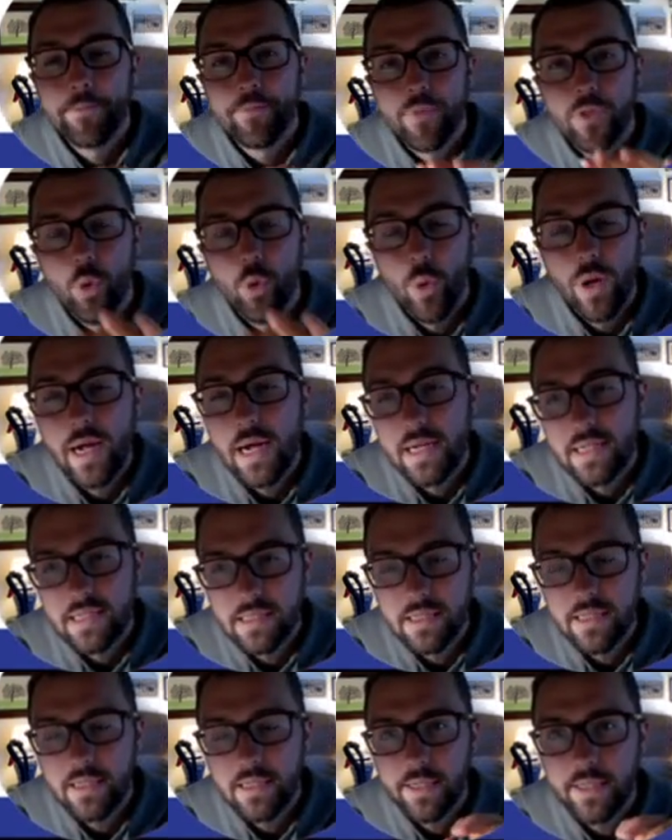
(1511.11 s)
the way I
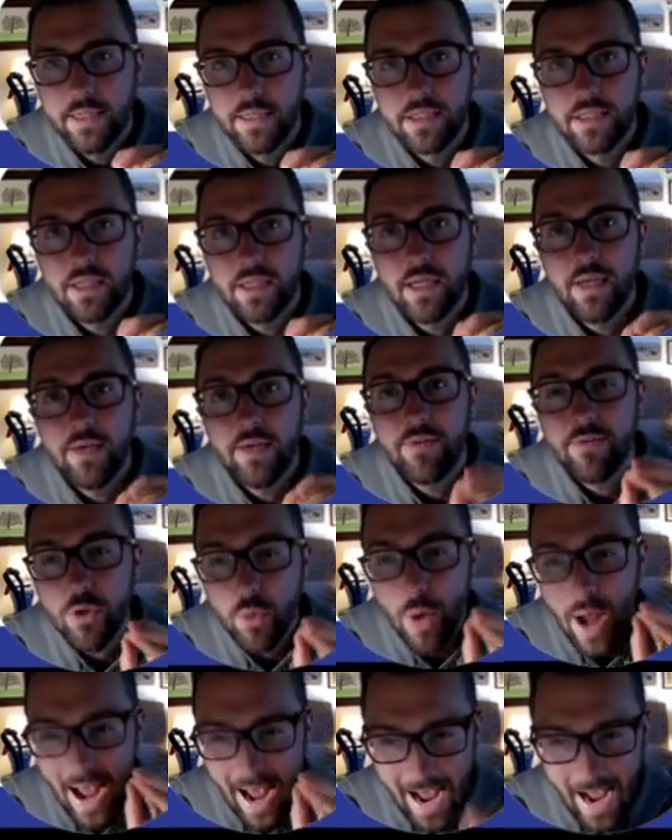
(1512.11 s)
see it is, if you
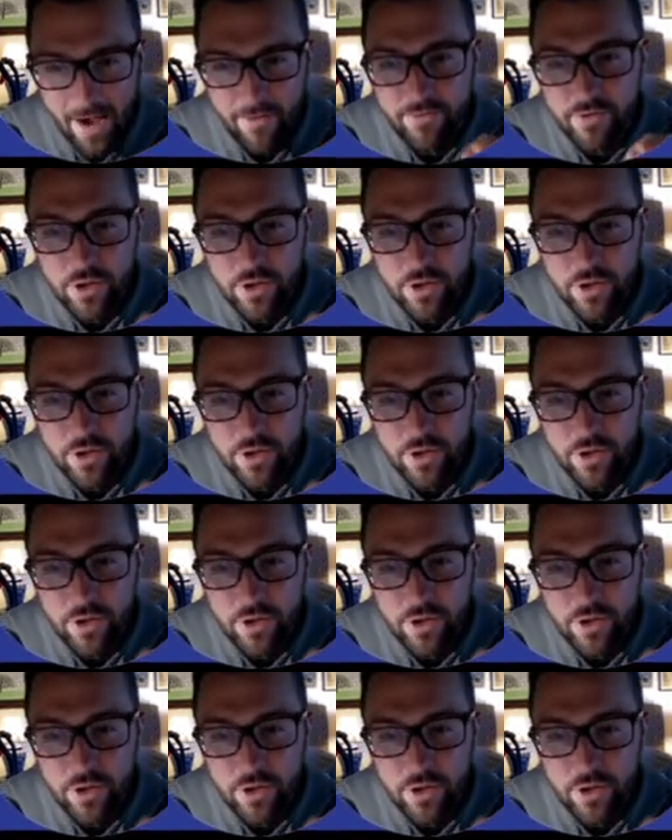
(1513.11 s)
have